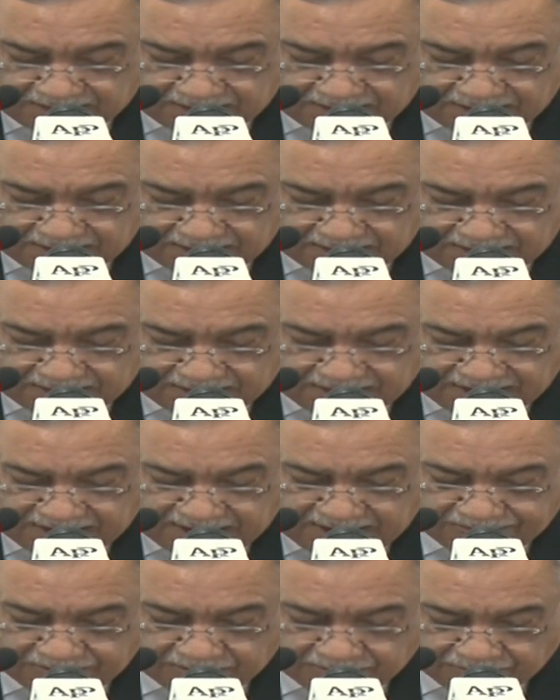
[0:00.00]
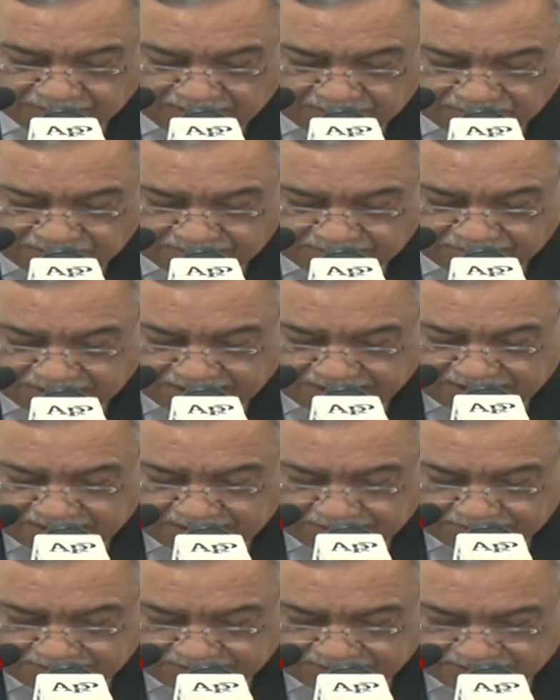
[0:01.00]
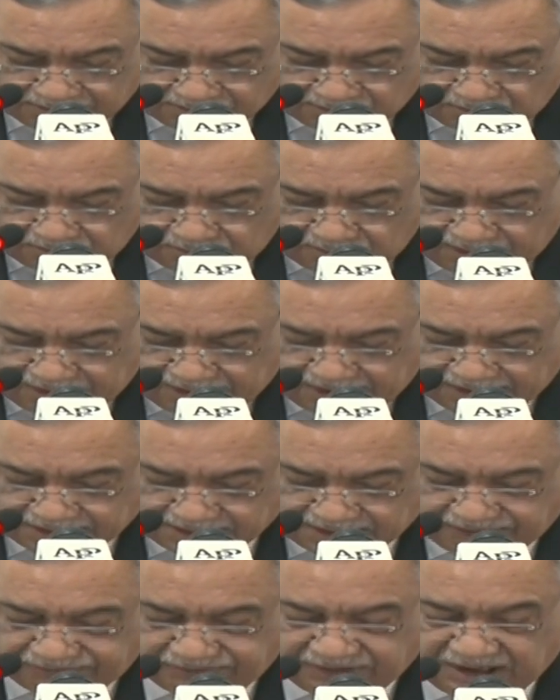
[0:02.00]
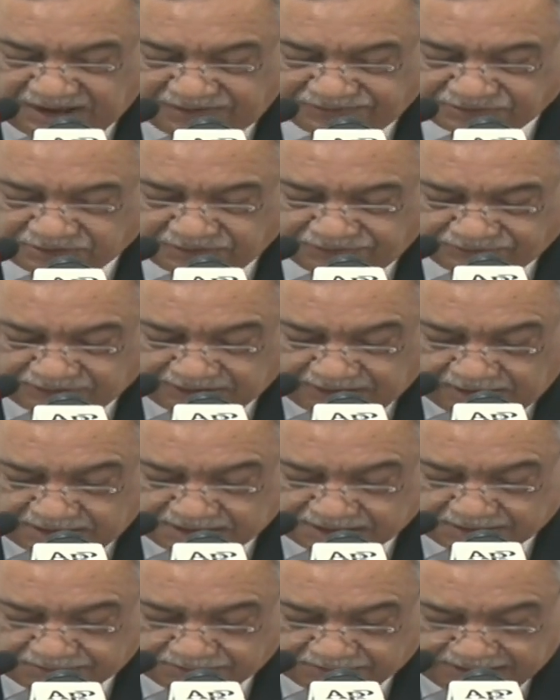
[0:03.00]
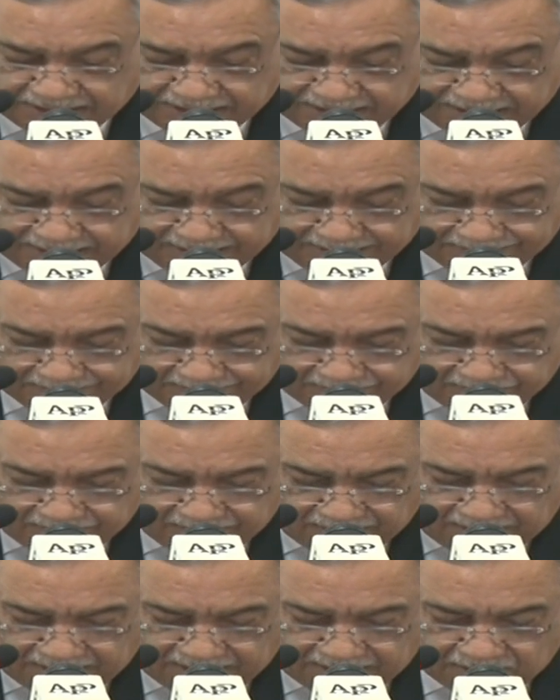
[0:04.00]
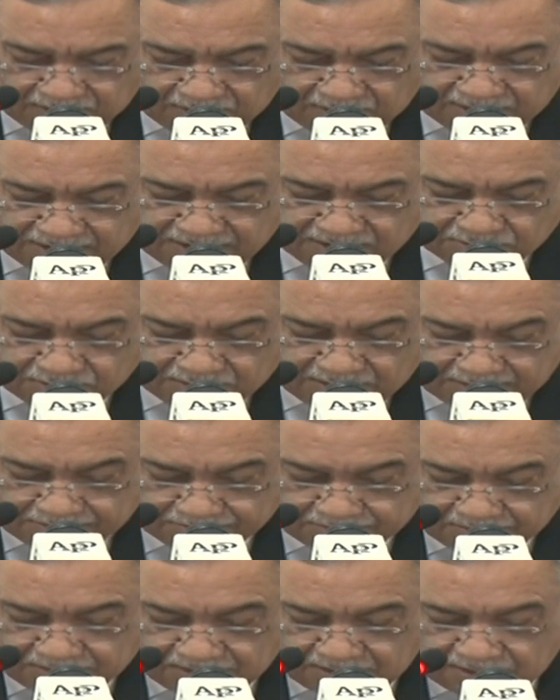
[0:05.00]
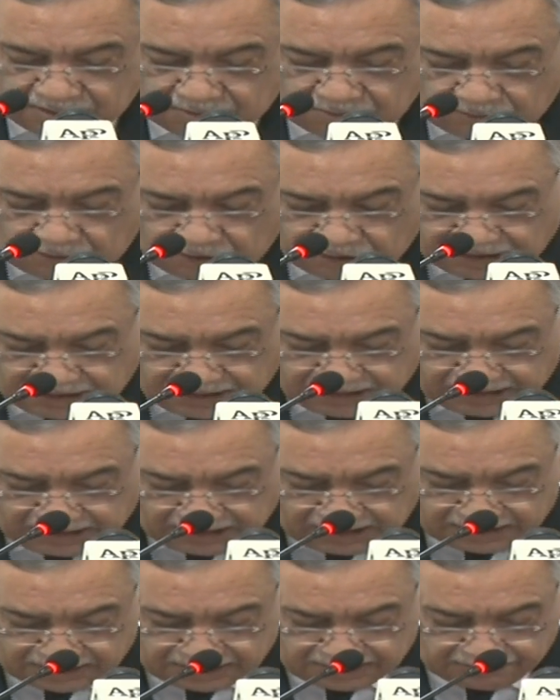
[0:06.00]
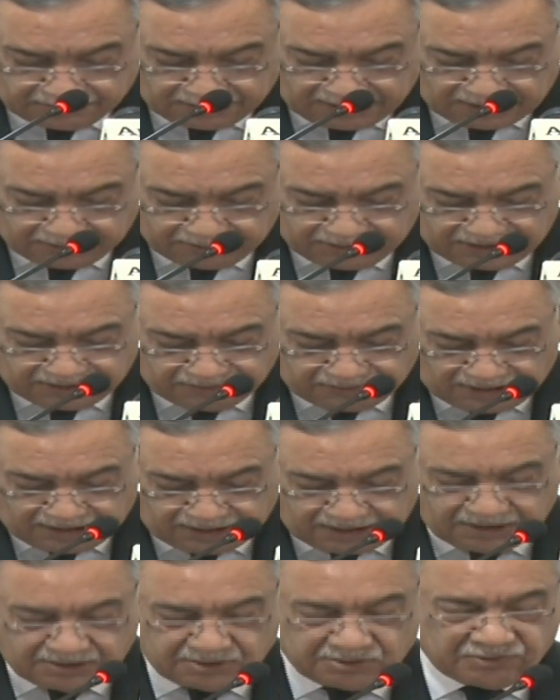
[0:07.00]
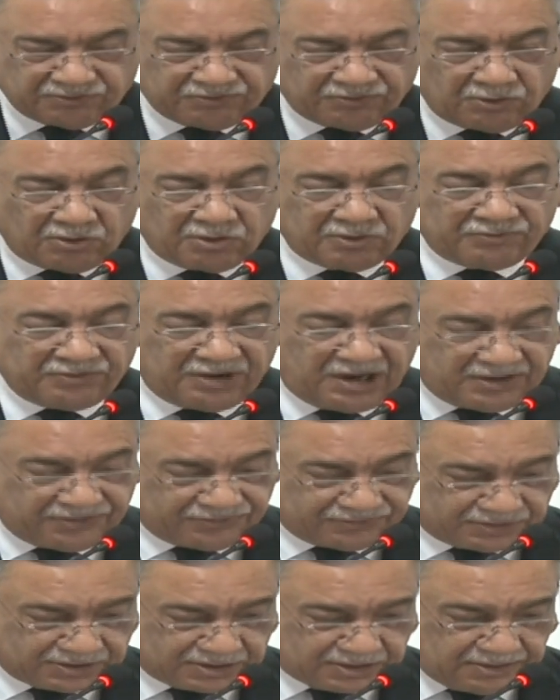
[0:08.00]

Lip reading: The theory propounded by him is known as the waves of terrorism theory, and according to him, modern terrorism can be divided into 4 waves,